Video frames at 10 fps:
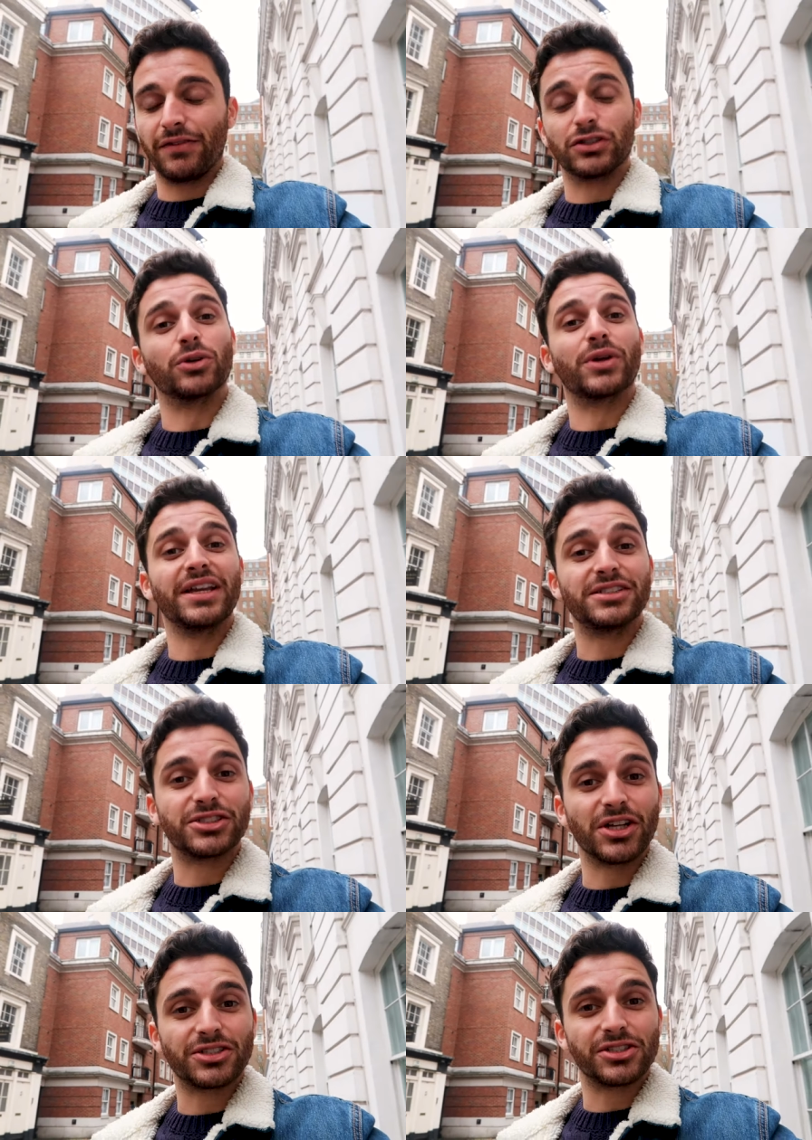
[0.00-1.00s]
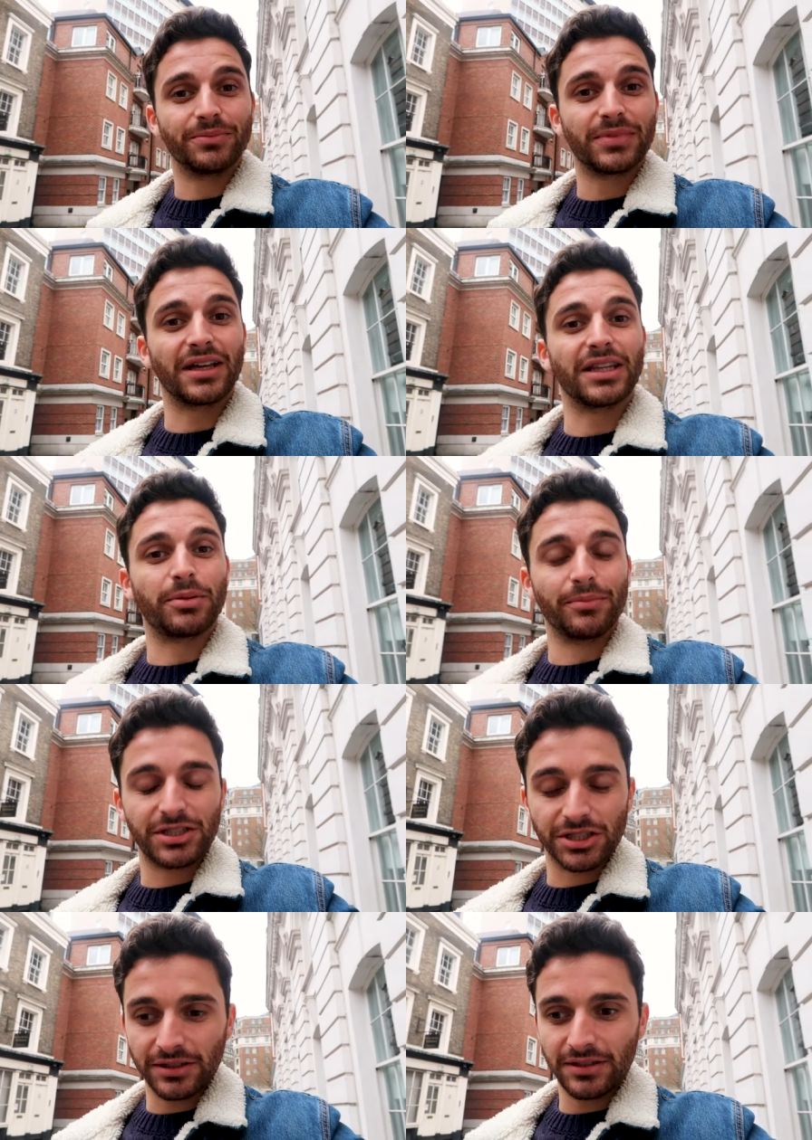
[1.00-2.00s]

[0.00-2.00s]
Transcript: if it's okay to search them, get their permission,